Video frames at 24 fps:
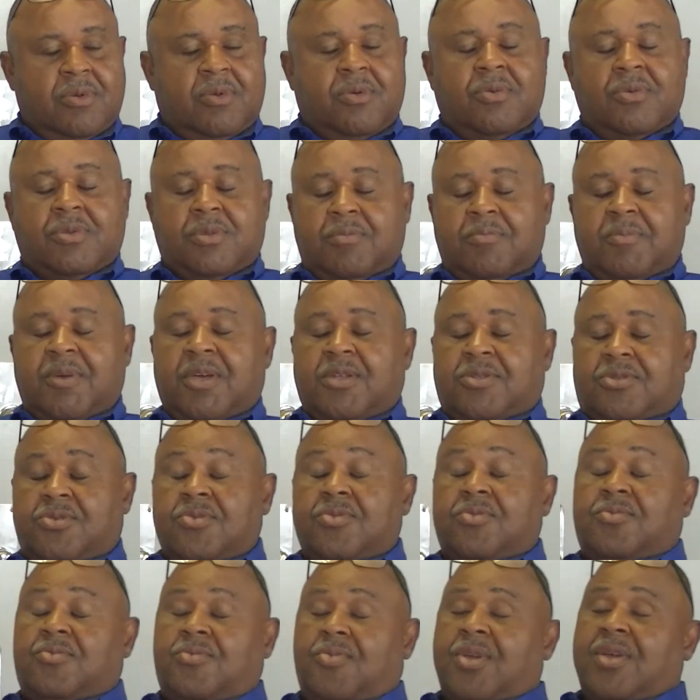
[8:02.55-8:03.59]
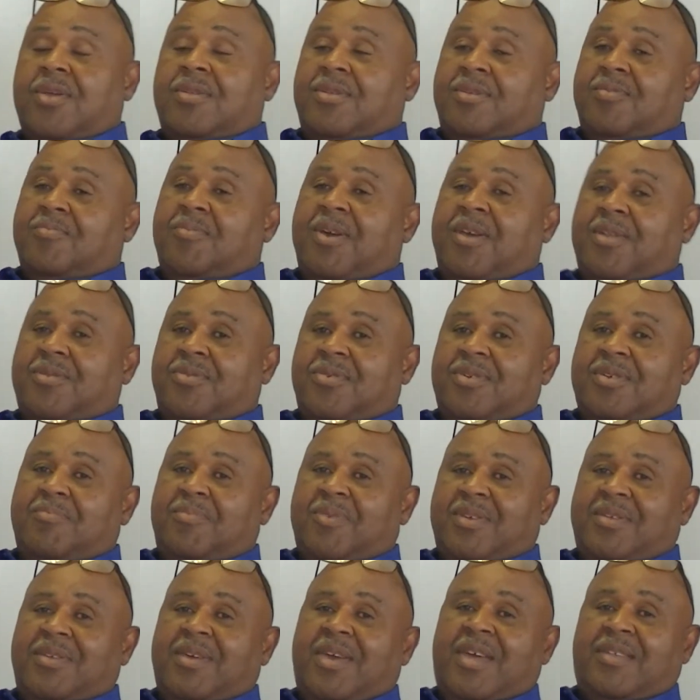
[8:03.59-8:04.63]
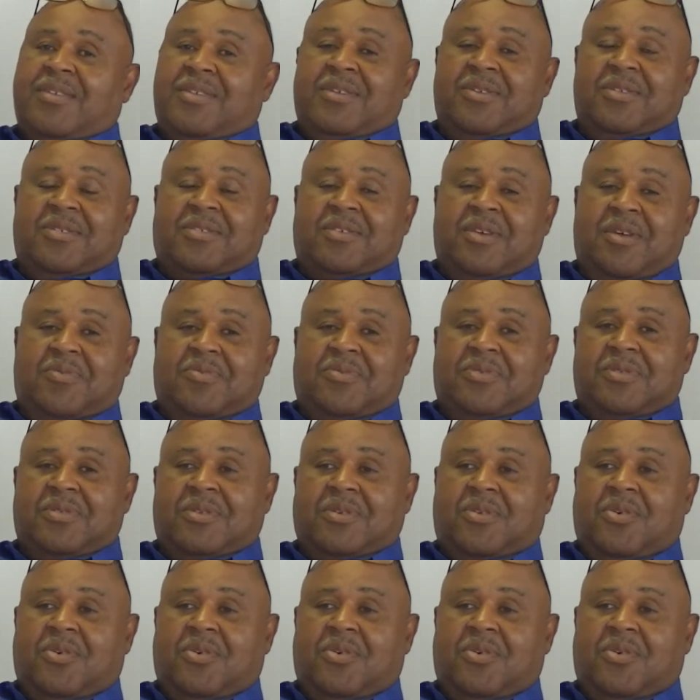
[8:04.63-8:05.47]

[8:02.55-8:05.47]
Oh, he made two great. He had the interception.